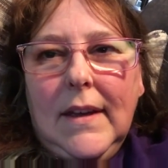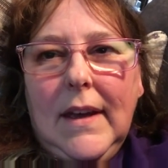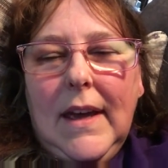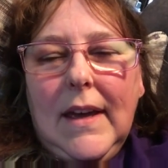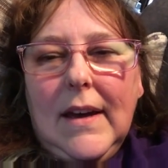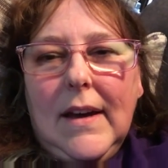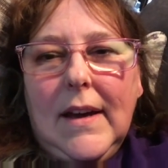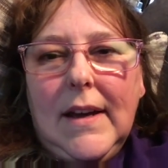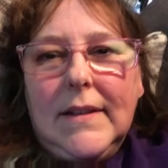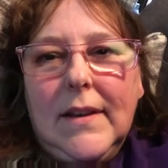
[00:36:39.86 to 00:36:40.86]
Hey
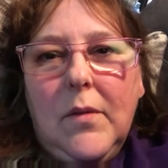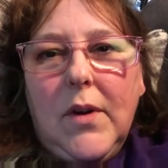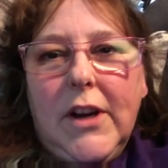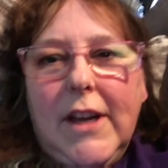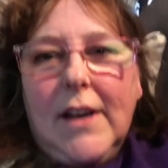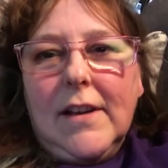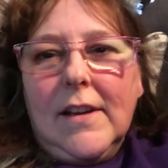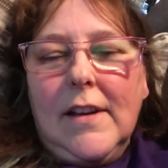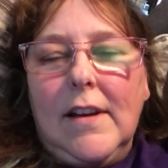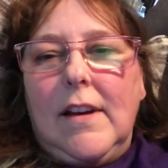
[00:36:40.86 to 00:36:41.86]
guys, how are ya?
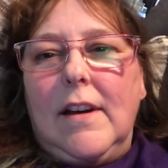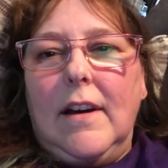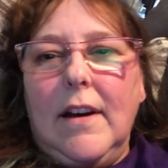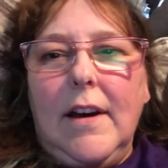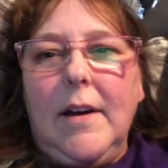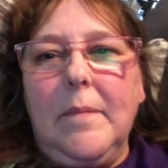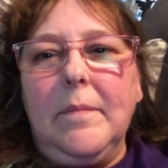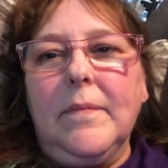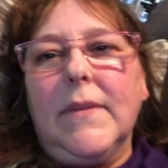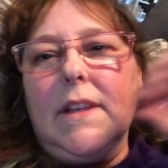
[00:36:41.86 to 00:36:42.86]

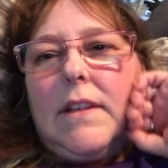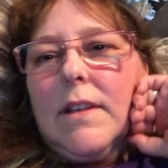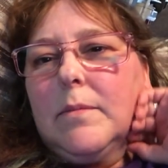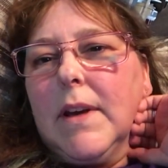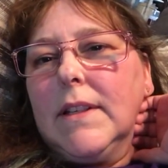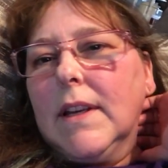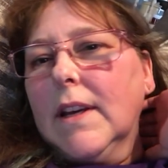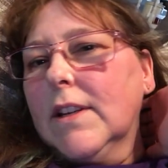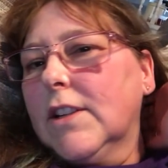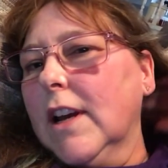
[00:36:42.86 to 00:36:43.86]
Um, this is my
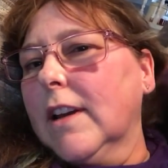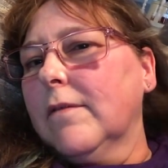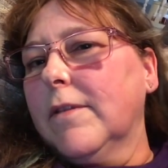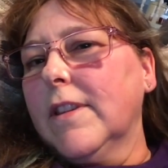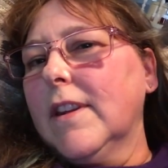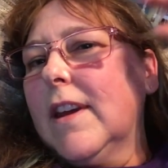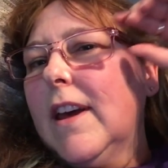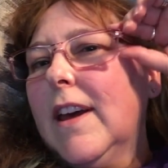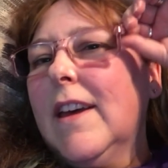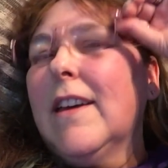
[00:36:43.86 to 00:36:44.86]
second check-in for the
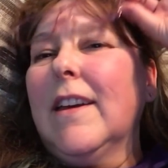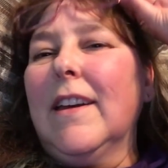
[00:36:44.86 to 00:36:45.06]
day.